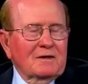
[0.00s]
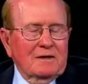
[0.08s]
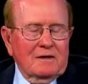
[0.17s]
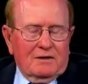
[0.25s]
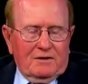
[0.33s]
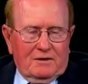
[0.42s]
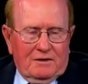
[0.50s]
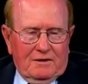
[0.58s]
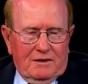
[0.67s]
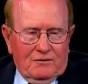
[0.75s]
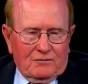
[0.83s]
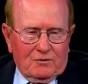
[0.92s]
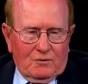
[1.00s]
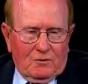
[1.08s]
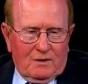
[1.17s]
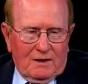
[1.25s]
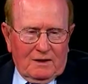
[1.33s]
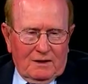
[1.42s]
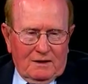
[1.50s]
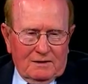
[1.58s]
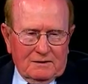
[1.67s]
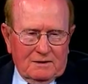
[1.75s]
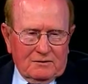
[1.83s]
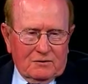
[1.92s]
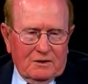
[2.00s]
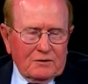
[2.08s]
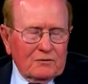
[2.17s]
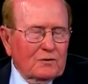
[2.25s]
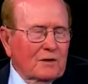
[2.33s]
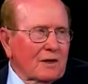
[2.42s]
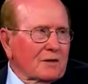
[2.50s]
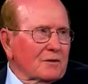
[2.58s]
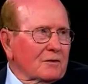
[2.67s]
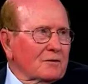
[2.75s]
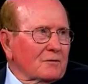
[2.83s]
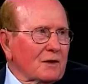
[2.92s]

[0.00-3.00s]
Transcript: And uh, after a while, I got transferred out of the